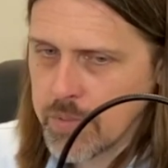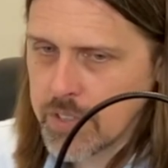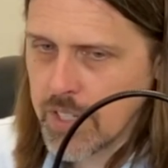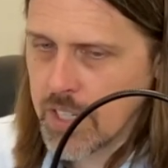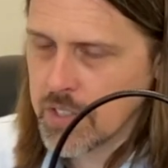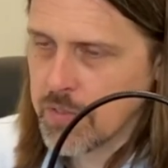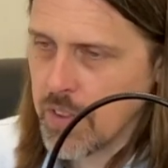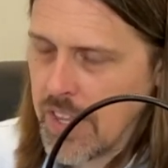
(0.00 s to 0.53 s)

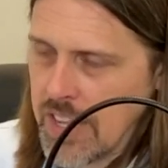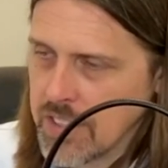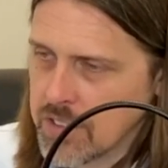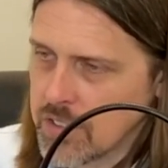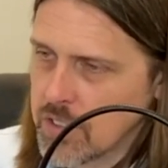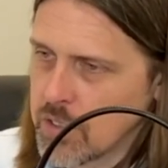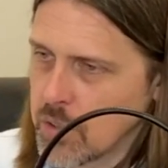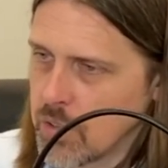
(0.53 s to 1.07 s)
Stands for the
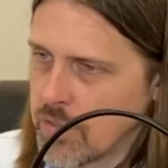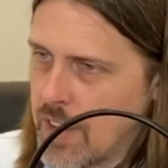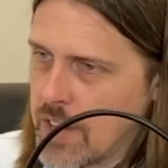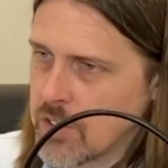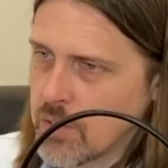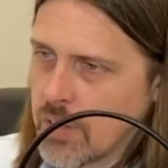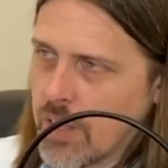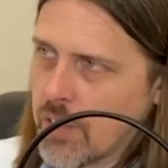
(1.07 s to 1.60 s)
Institute of
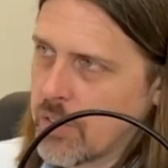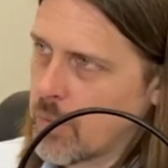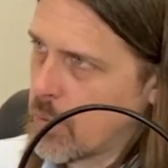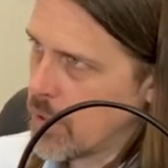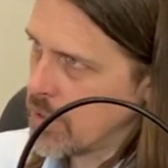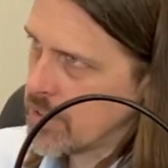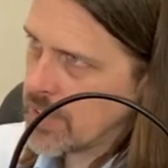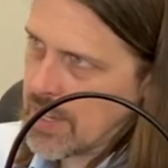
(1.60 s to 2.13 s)
Natural Health. We're
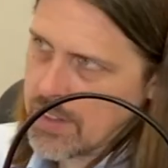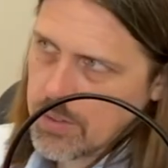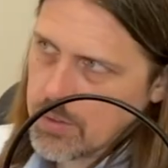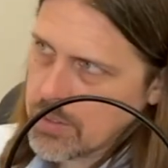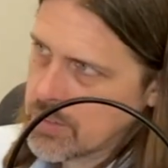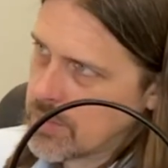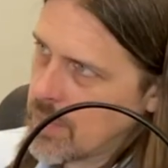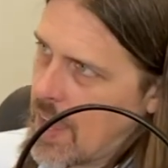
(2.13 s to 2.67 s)
in St. Louis.